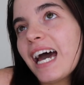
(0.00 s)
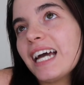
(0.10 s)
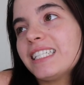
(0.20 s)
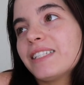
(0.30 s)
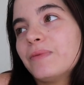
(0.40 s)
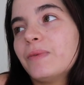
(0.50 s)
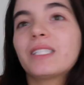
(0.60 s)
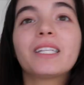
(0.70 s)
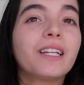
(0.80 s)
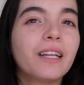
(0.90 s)
I just
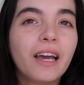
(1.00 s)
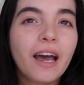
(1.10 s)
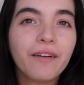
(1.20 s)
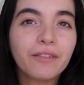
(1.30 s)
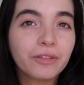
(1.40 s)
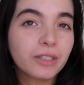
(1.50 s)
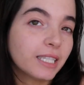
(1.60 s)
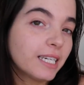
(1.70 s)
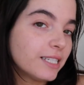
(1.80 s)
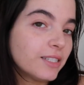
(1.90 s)
wasn't ever
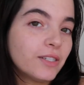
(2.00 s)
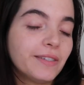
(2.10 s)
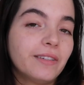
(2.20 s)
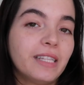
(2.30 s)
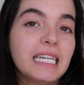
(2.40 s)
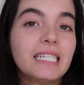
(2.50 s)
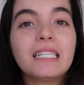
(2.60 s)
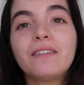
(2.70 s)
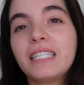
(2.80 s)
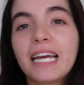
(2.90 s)
really into the
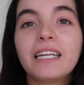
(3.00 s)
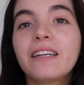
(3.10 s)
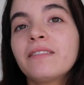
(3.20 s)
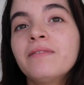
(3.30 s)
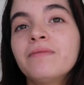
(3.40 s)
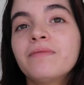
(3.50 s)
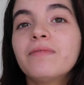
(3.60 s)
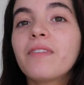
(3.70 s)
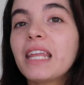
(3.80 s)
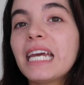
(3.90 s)
self-tanning
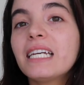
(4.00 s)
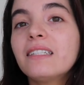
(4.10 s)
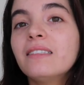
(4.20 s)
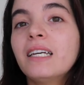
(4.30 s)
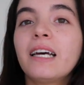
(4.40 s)
thing.